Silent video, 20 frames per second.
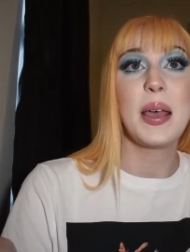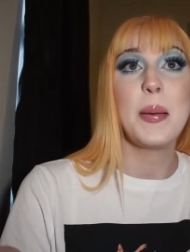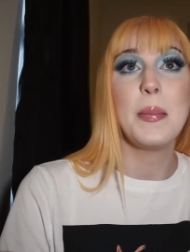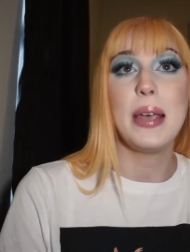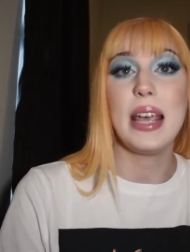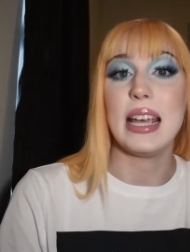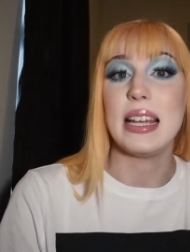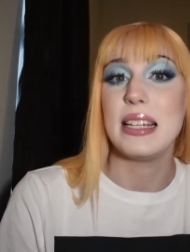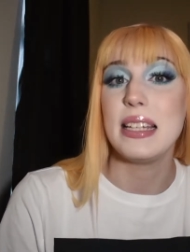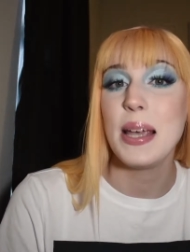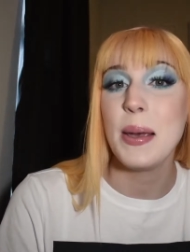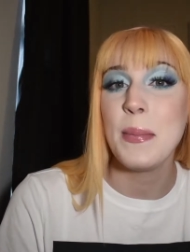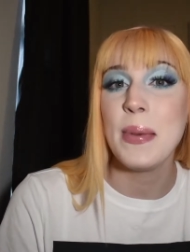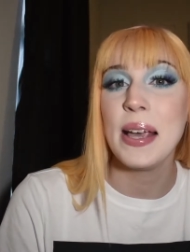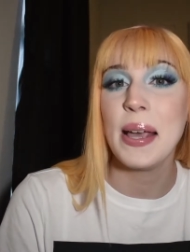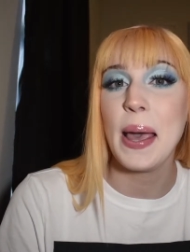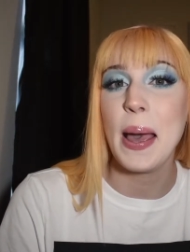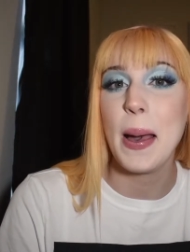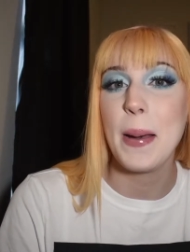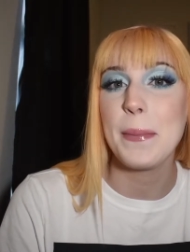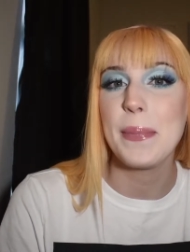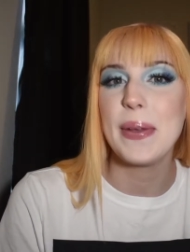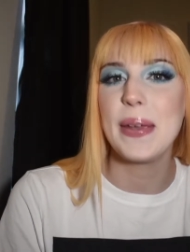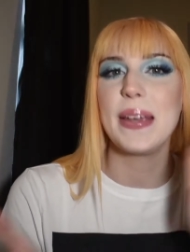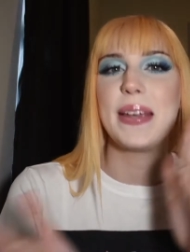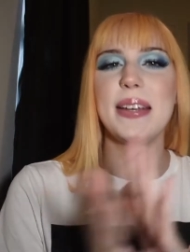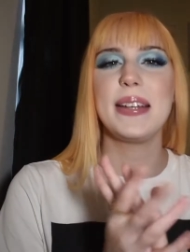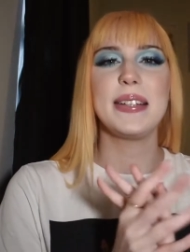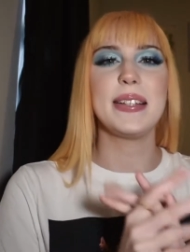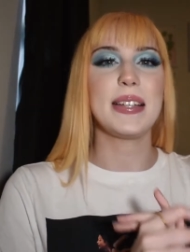pandemic
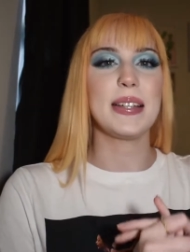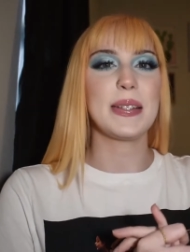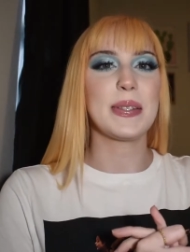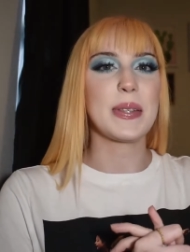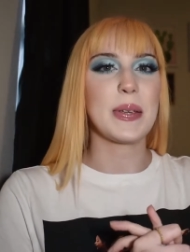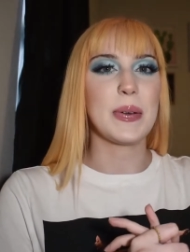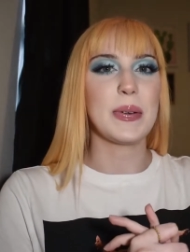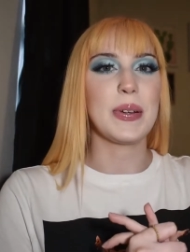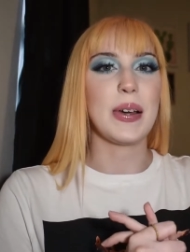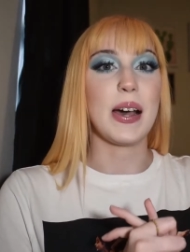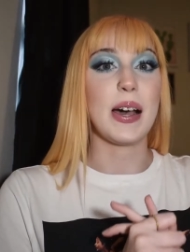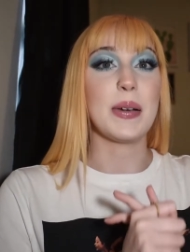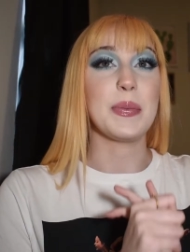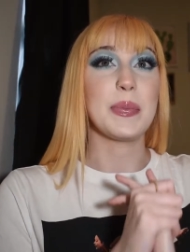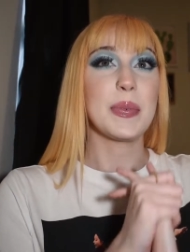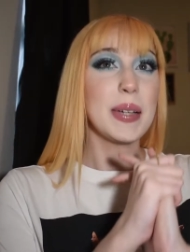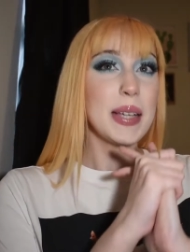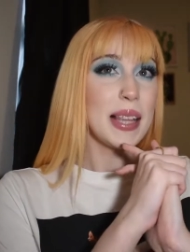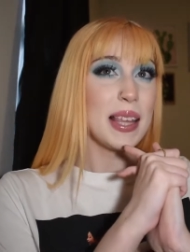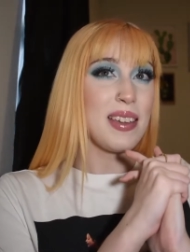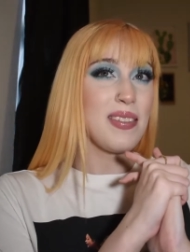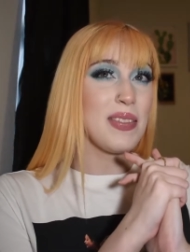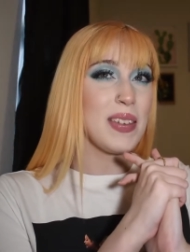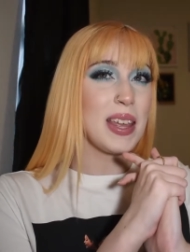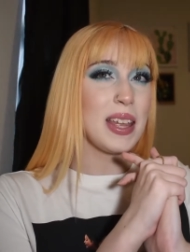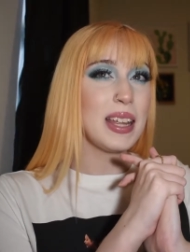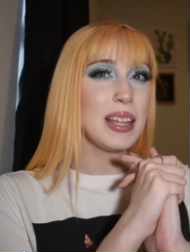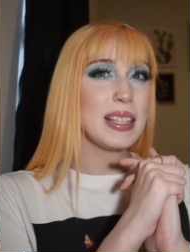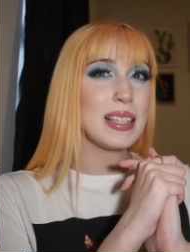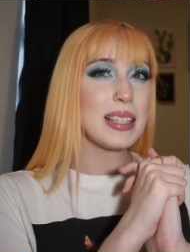happened, and so now I'm really
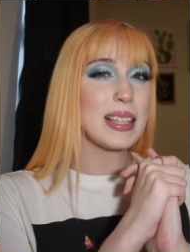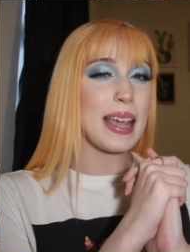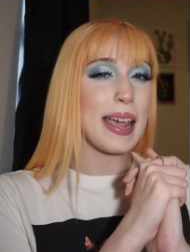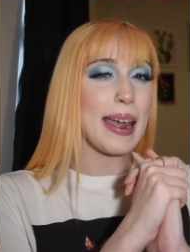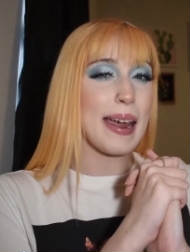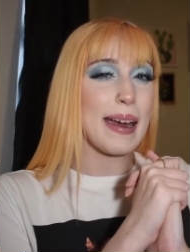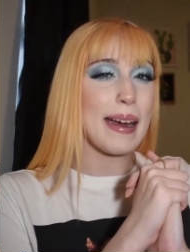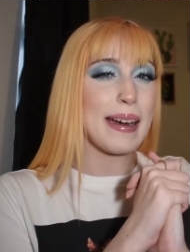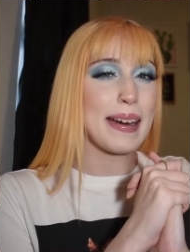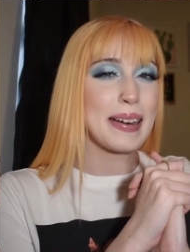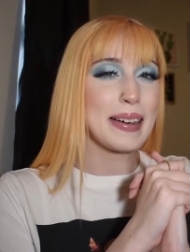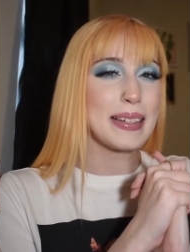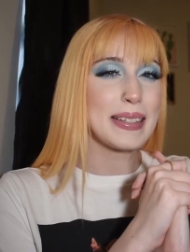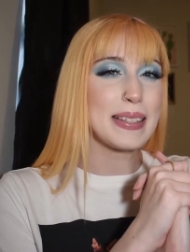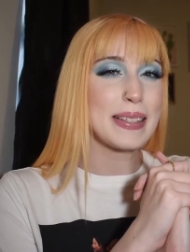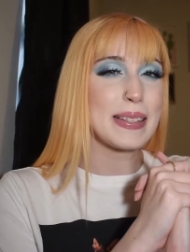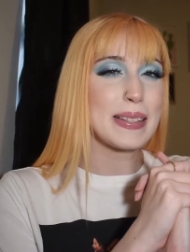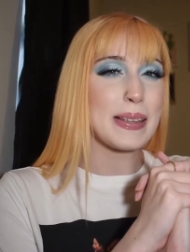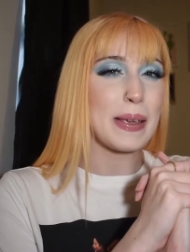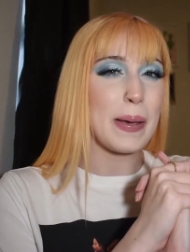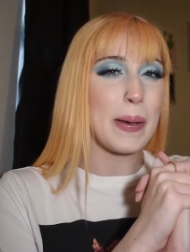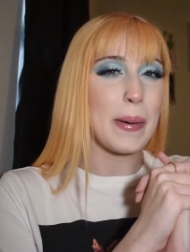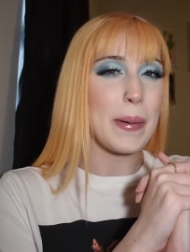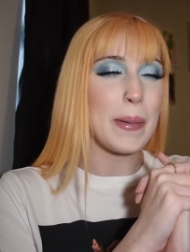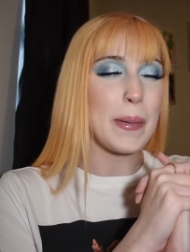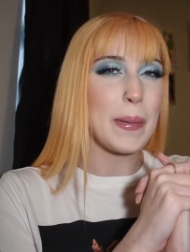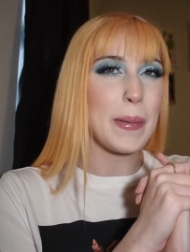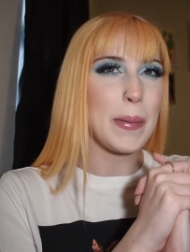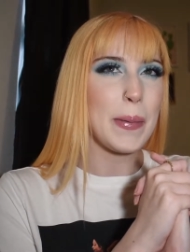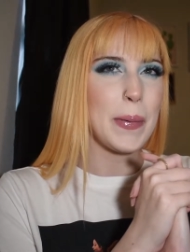feeling scared,
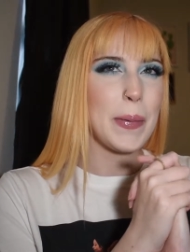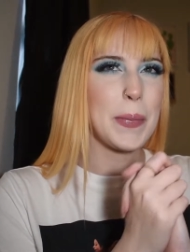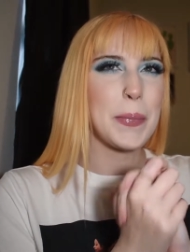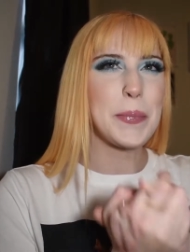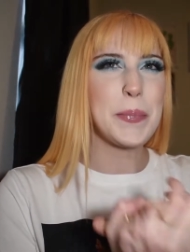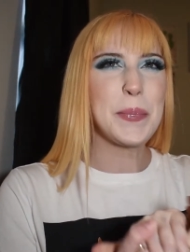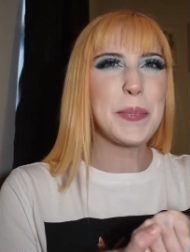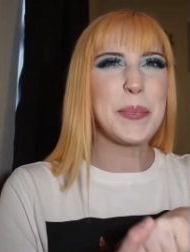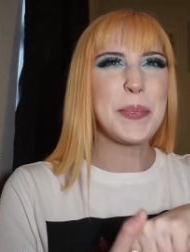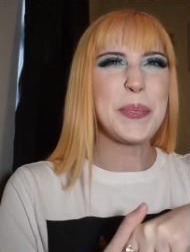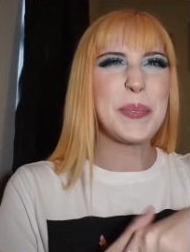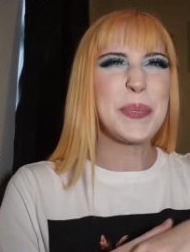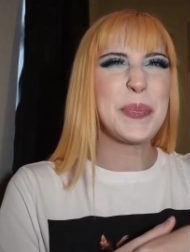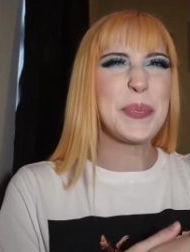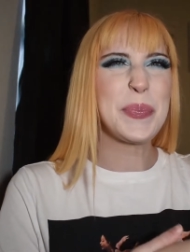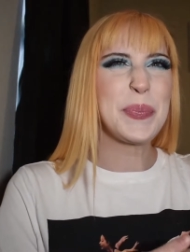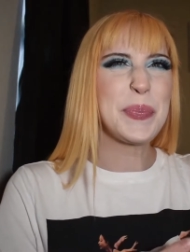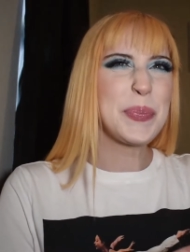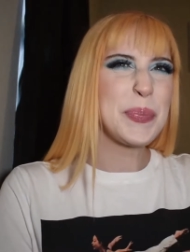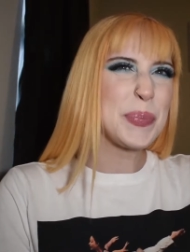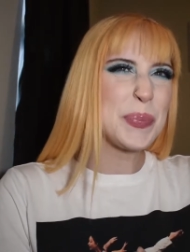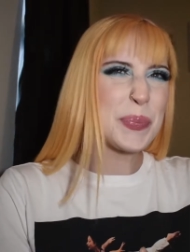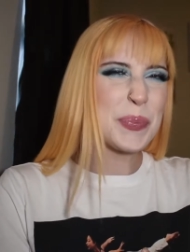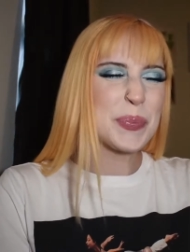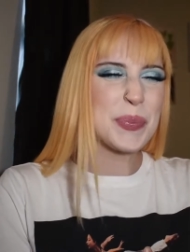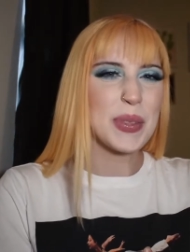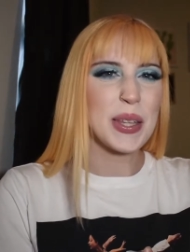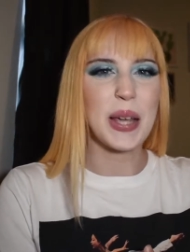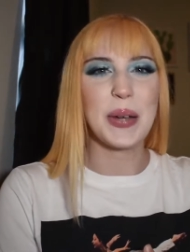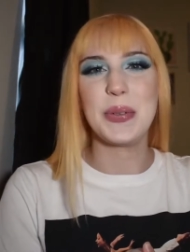so
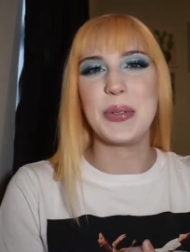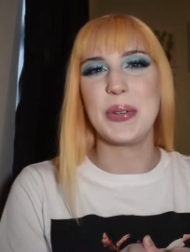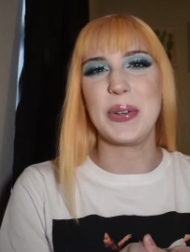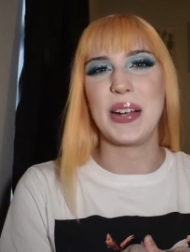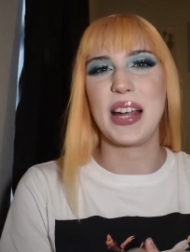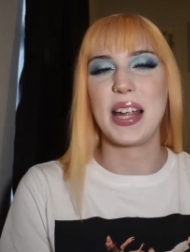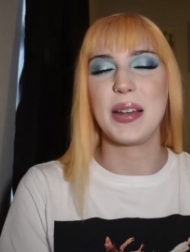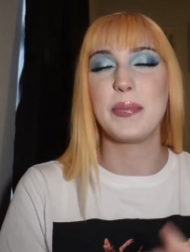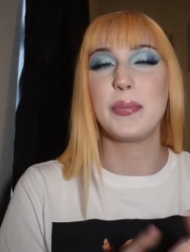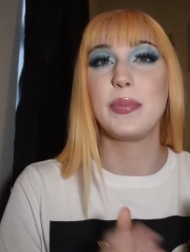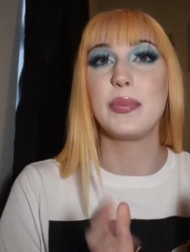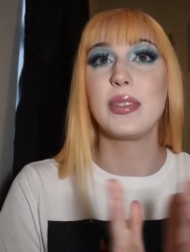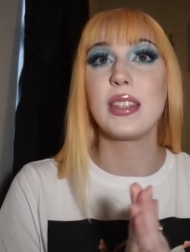I'm doing great.